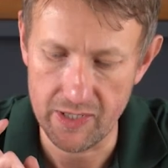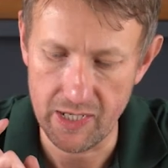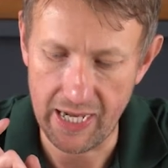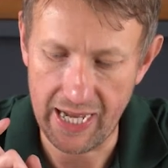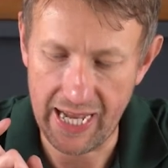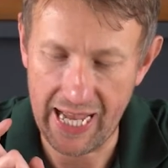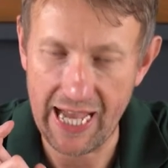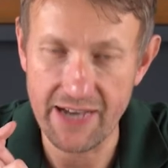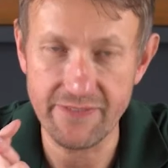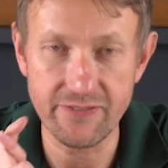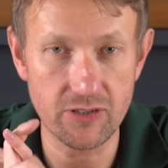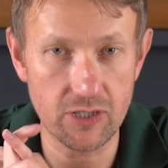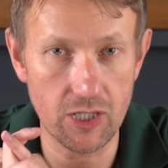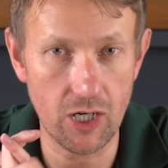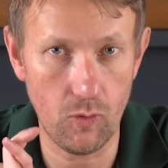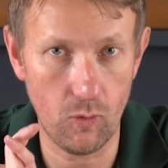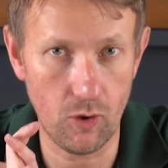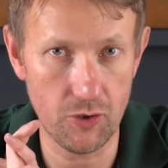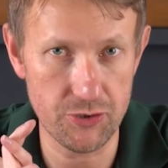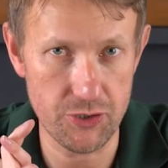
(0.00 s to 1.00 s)
I haven't
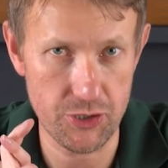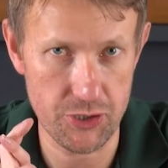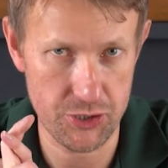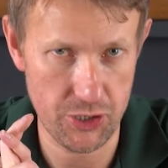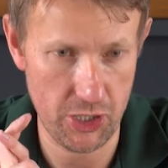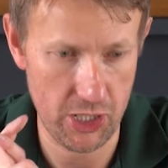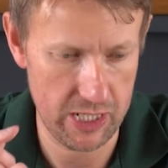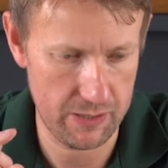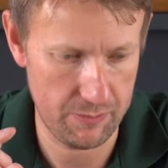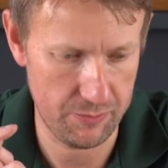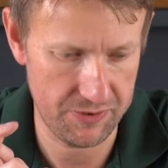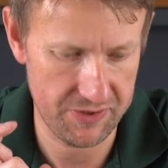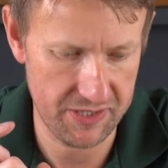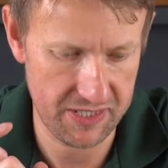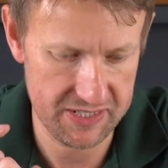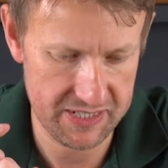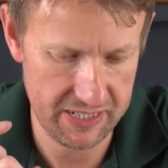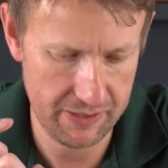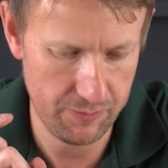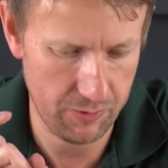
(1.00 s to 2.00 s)
got one to show you, but they
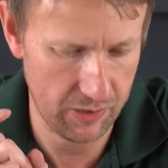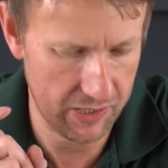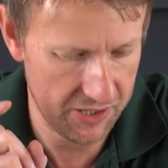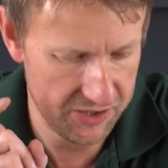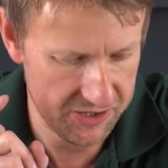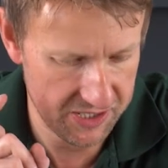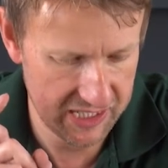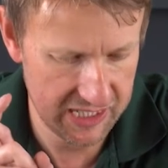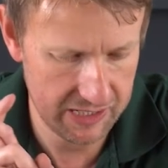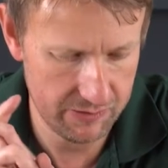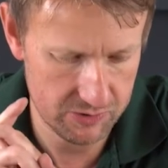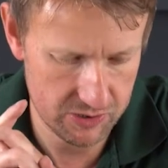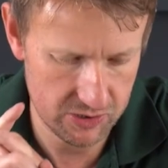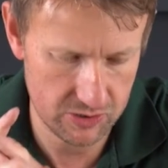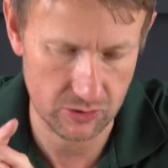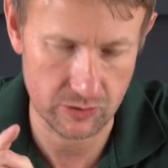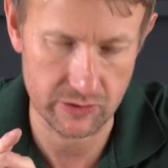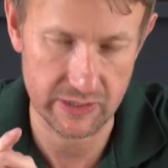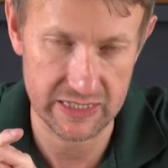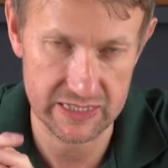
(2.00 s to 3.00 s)
did one. I think it was
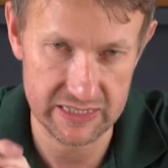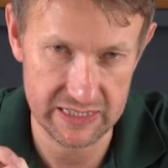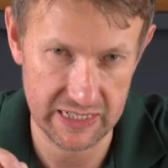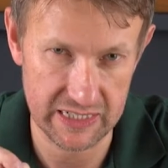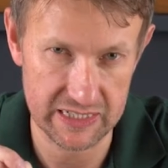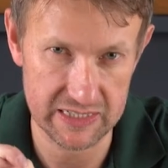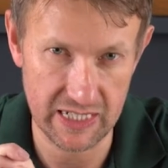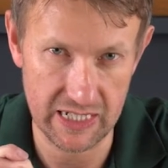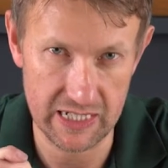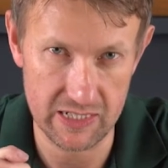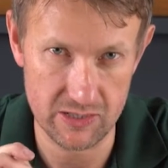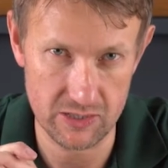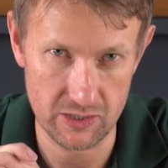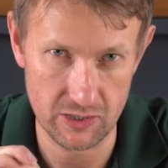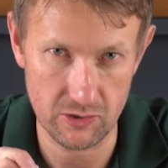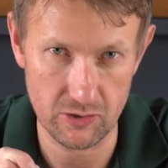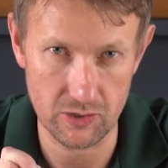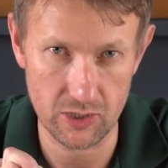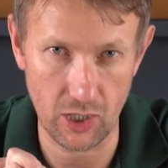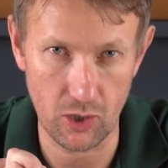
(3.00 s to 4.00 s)
called a
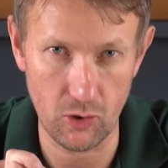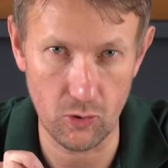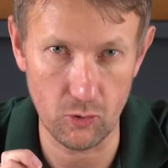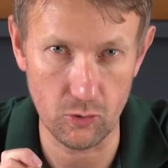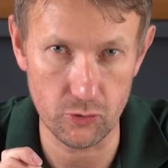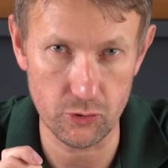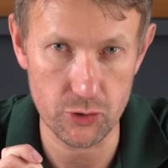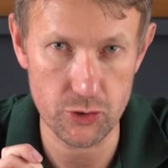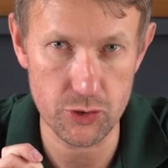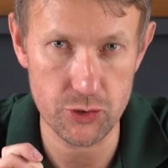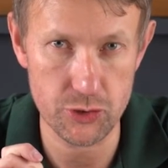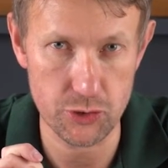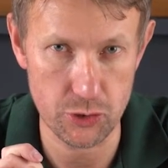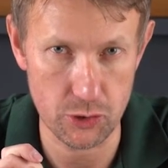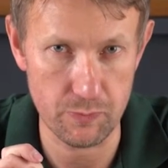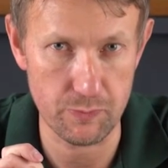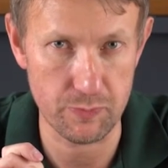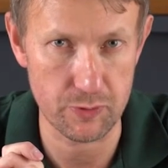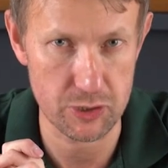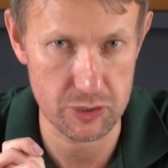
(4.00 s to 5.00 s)
682 Gold
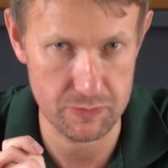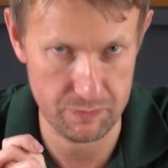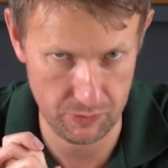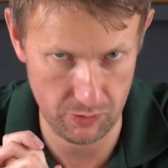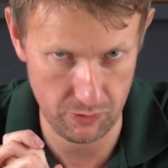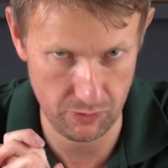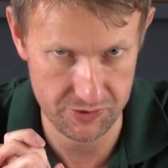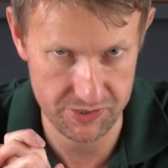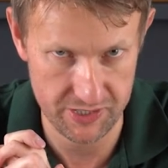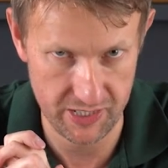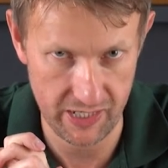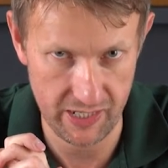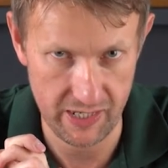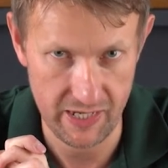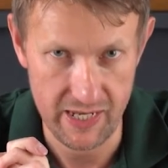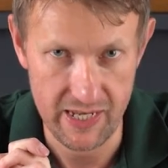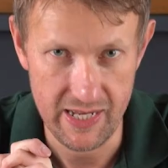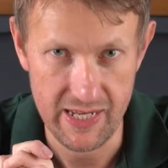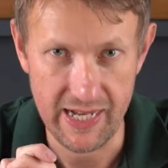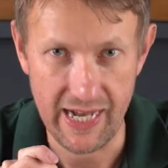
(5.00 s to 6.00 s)
Super Sporter,
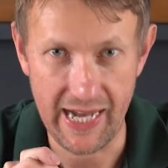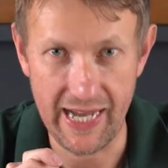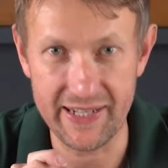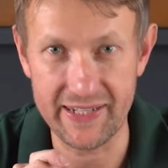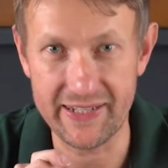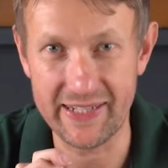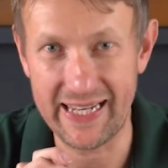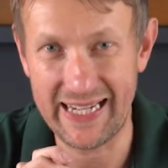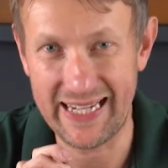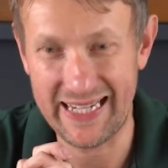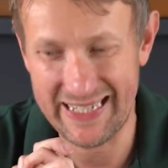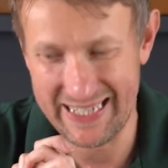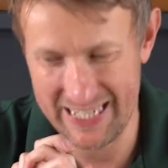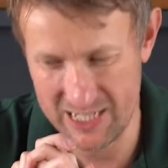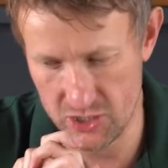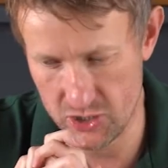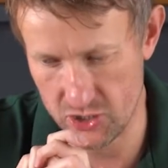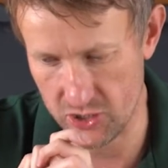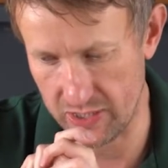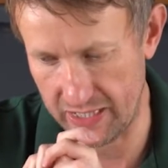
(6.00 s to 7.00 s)
and they
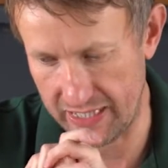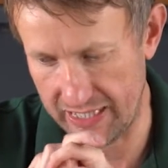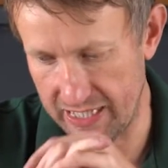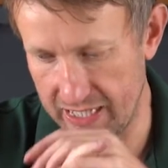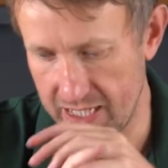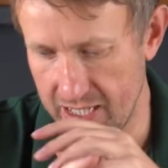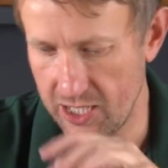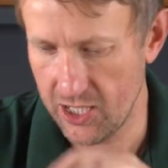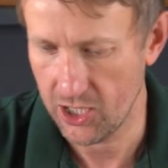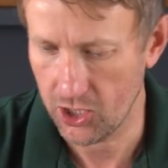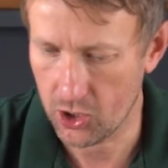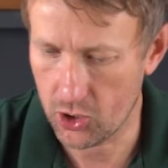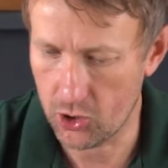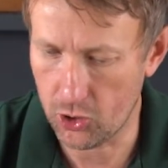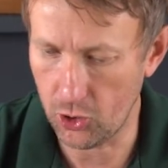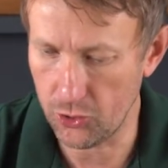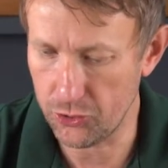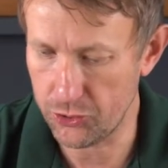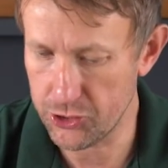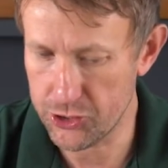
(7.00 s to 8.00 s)
literally
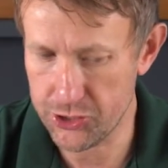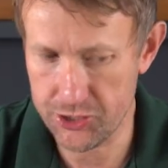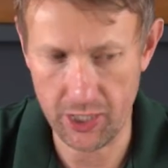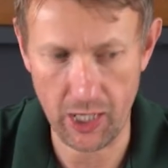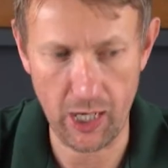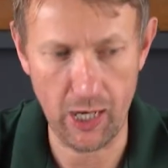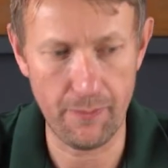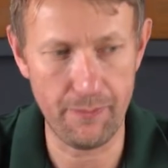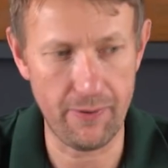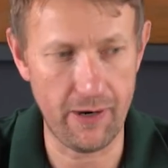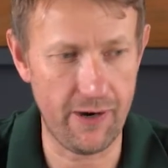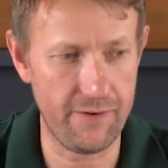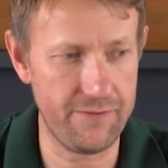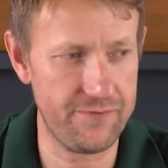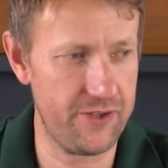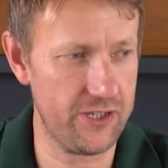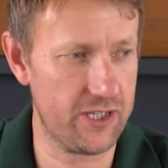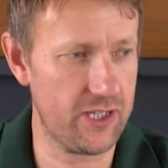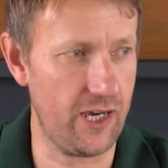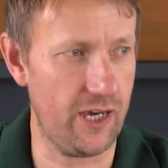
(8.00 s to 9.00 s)
cut the top off
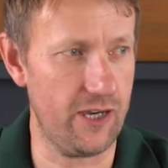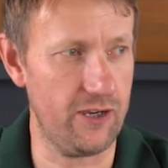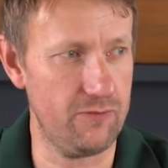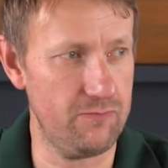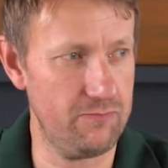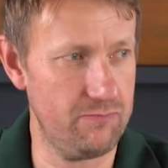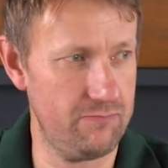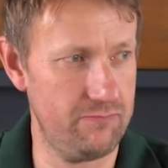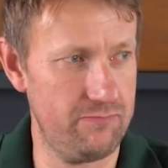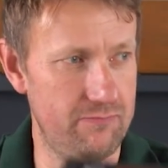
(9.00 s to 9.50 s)
the comb